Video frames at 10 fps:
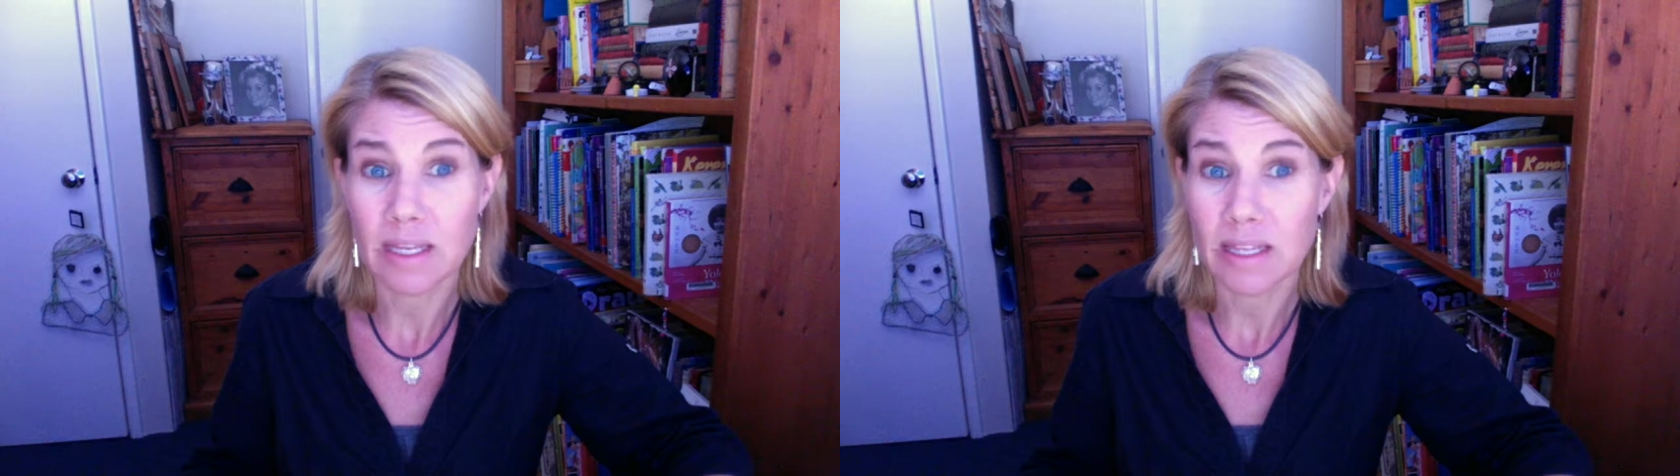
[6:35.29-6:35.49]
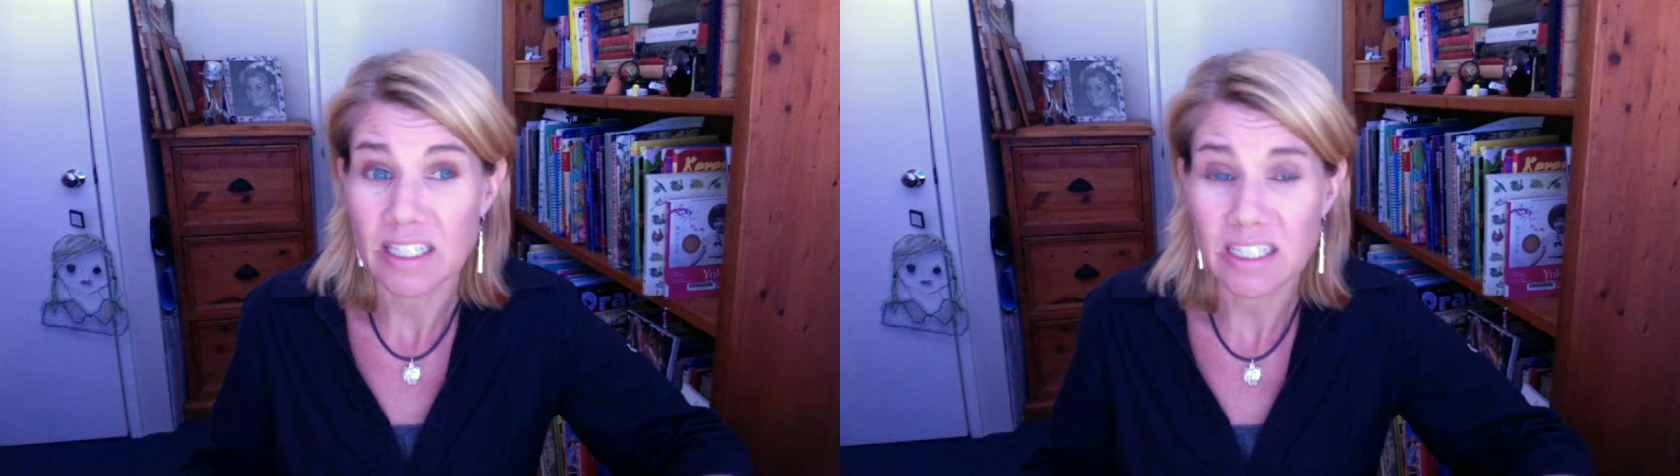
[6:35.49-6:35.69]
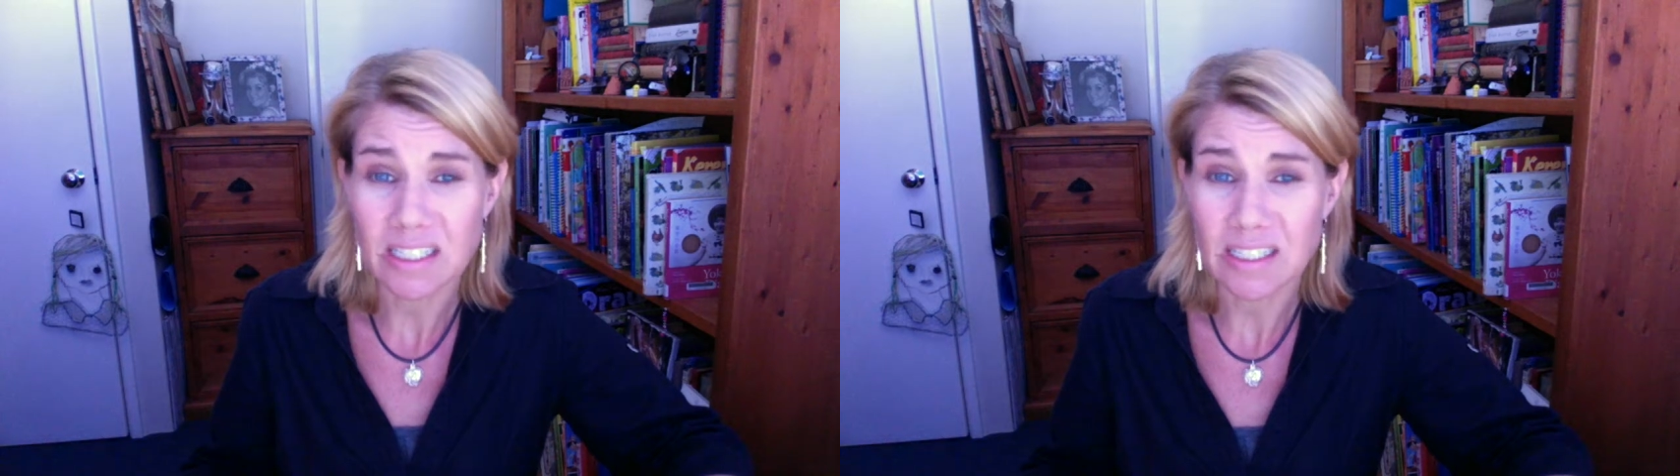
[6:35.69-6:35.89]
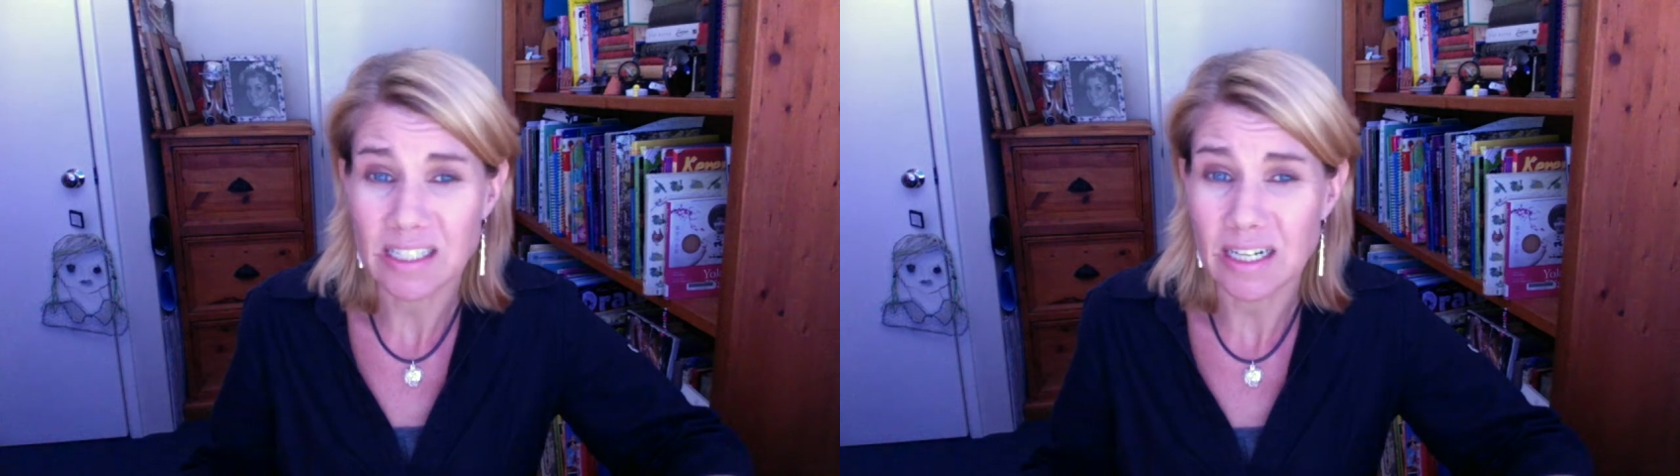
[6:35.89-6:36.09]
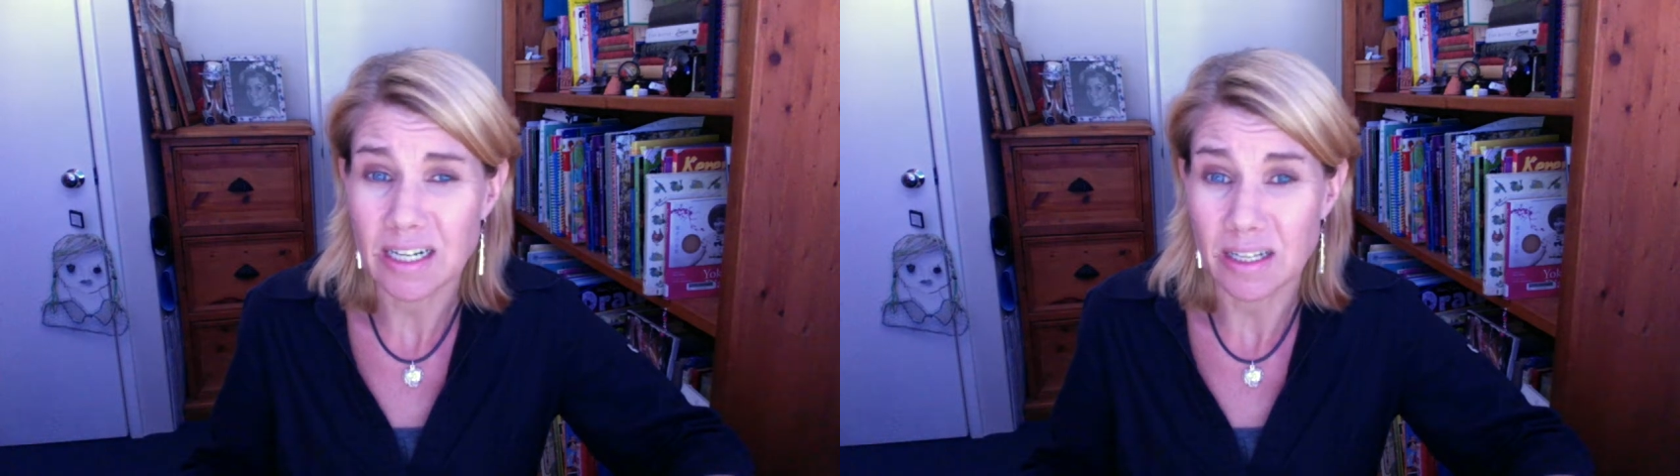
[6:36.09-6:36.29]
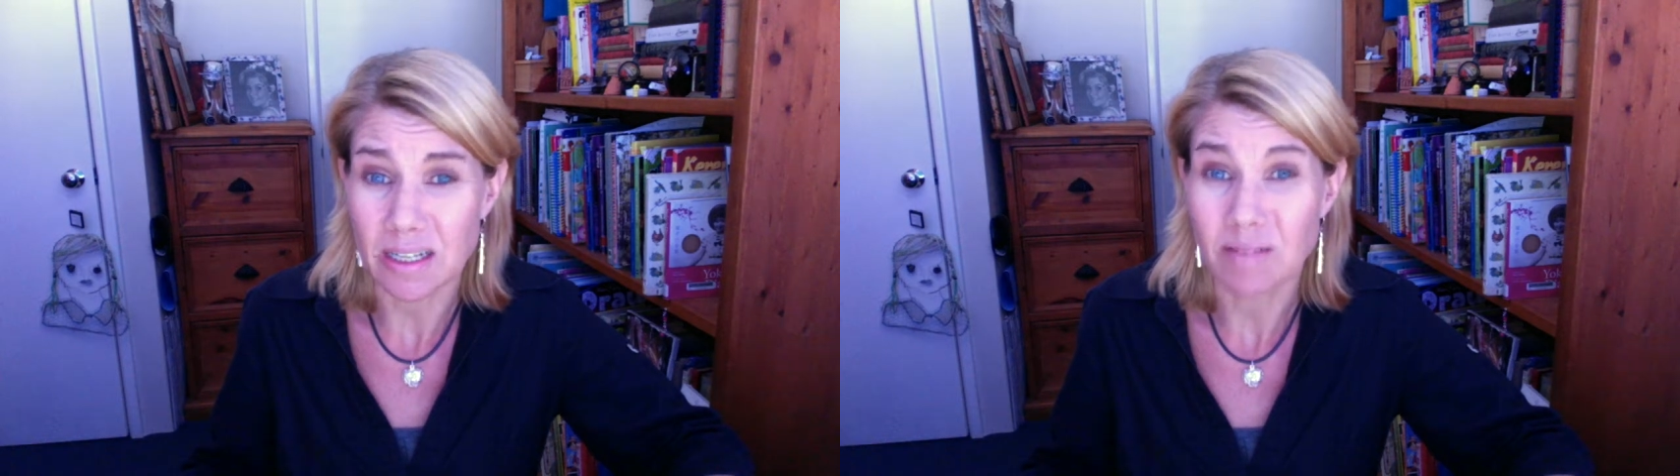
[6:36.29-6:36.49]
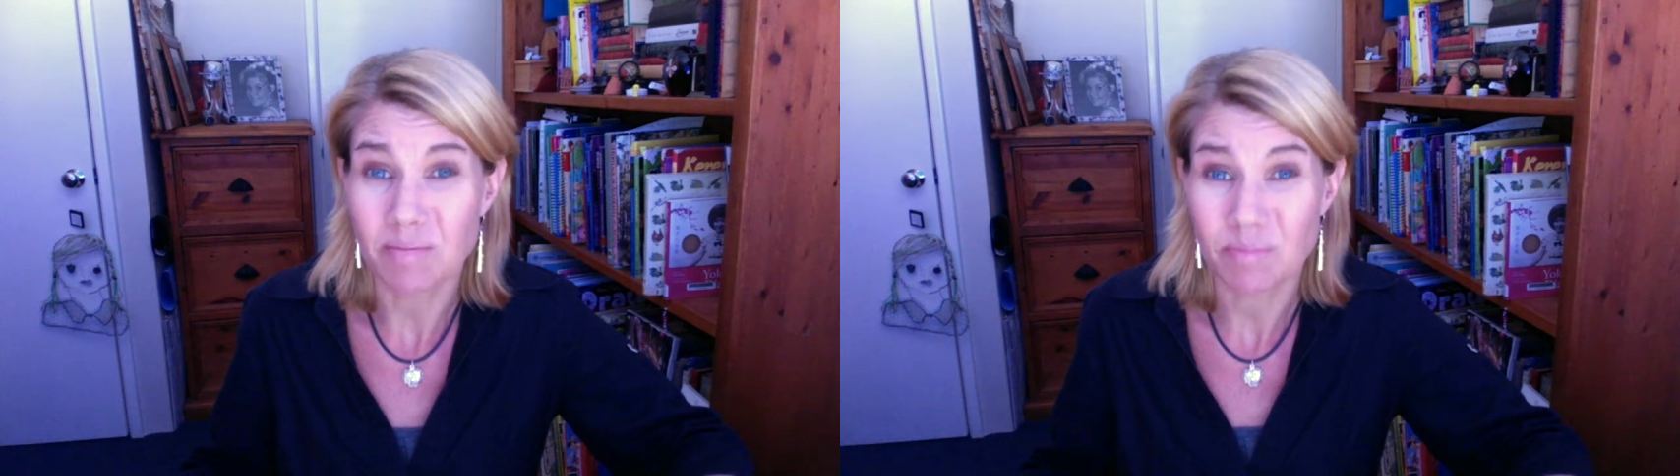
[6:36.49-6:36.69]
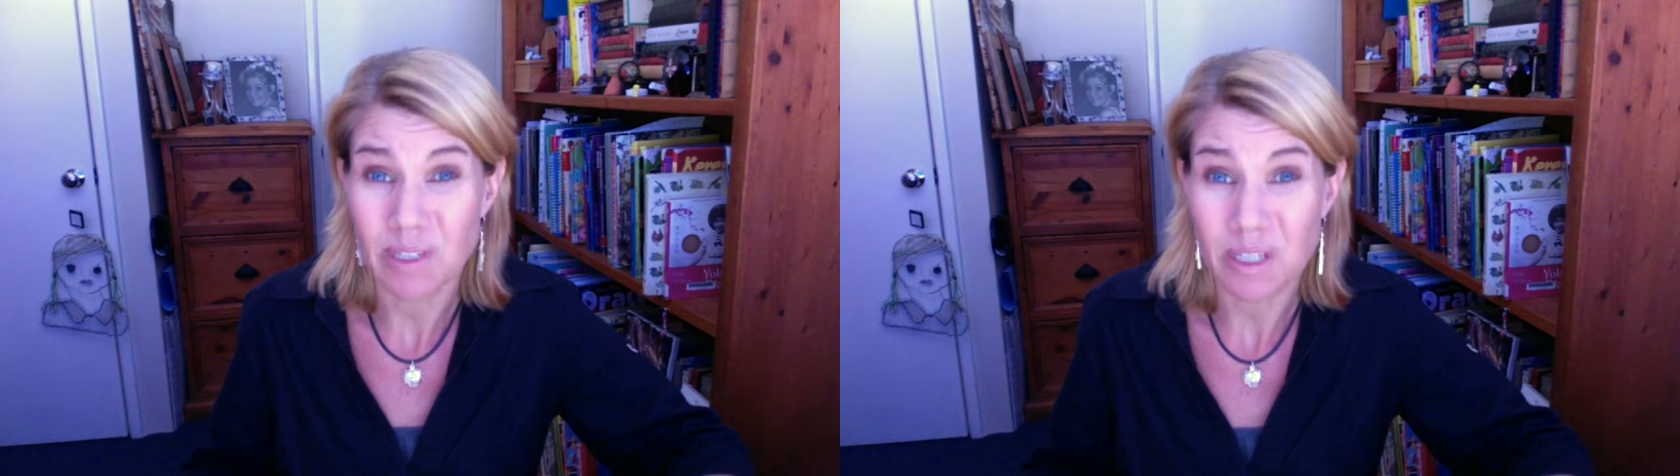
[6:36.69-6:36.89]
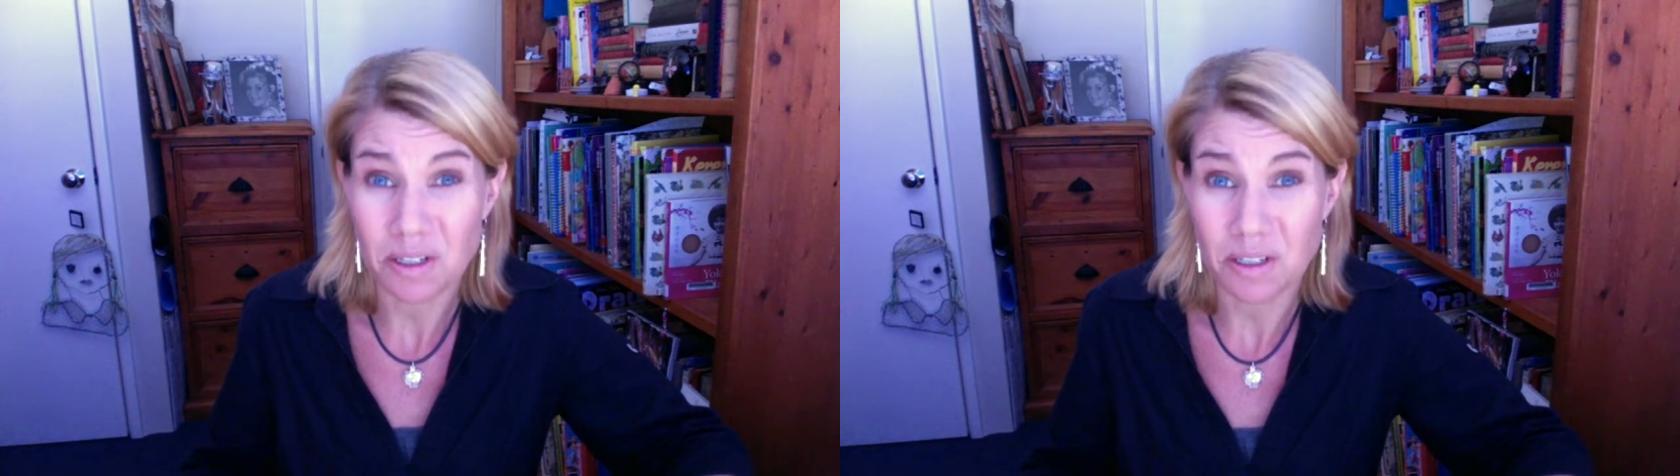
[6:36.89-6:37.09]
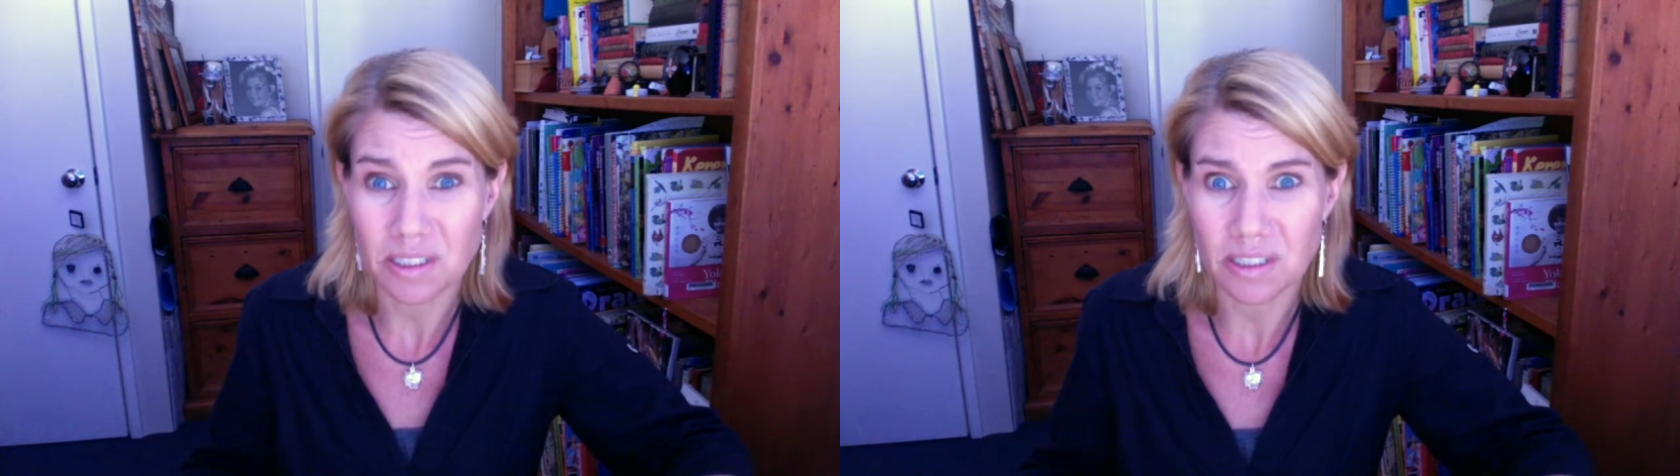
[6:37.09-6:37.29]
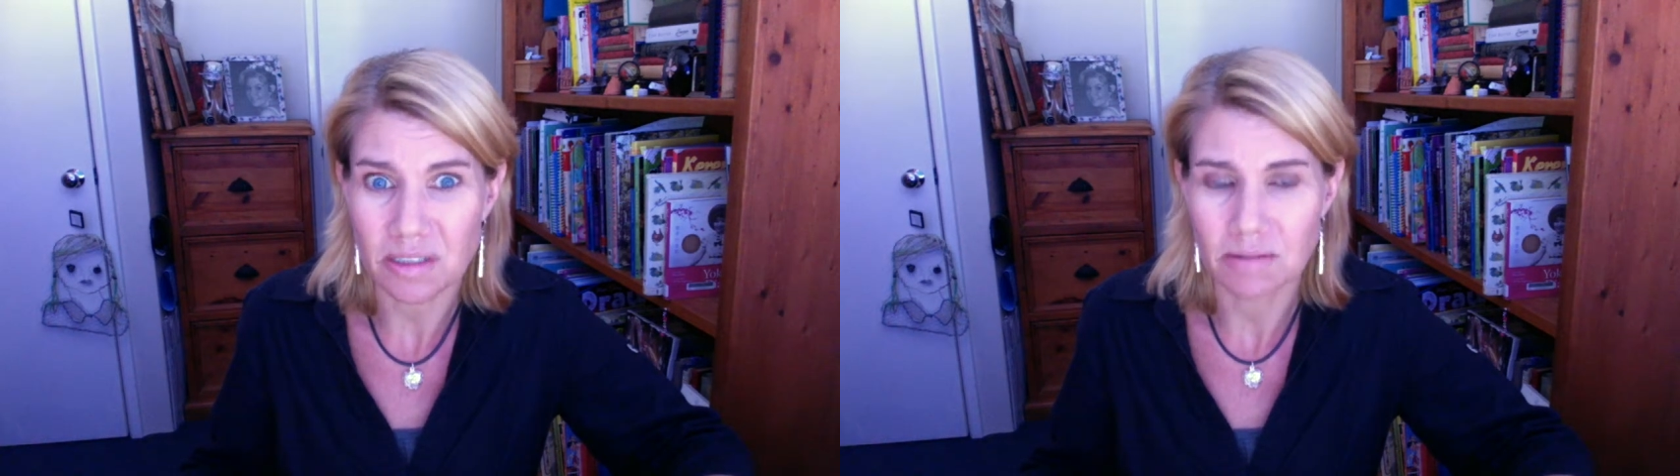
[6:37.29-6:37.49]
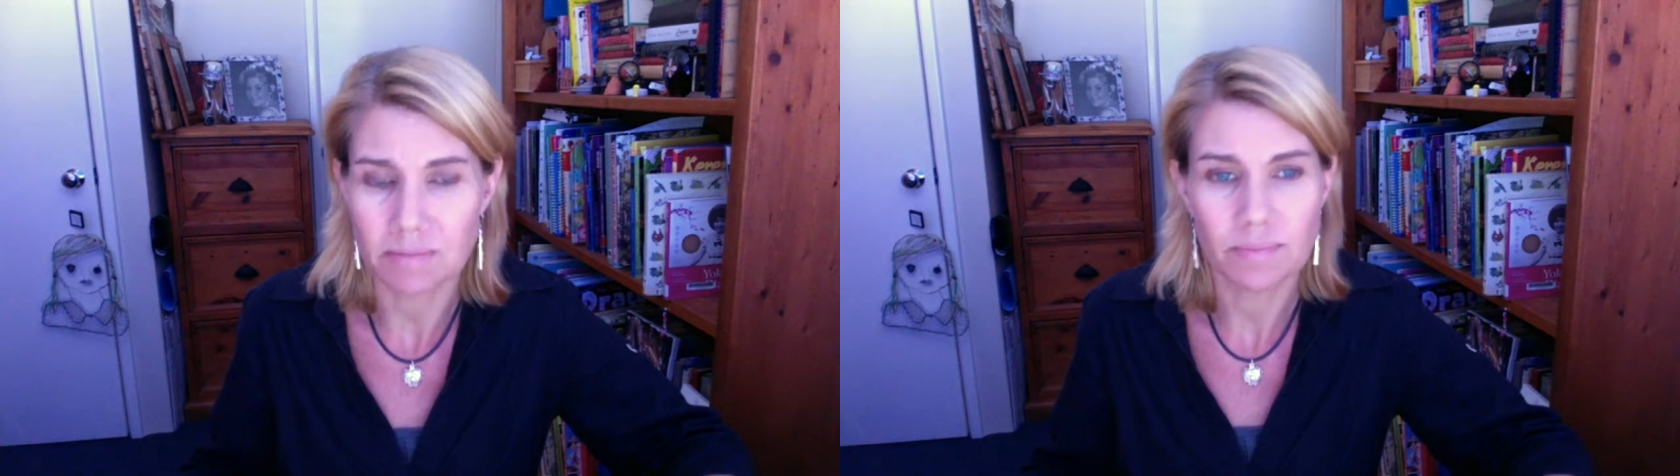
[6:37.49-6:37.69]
They didn't say anything, but you could tell.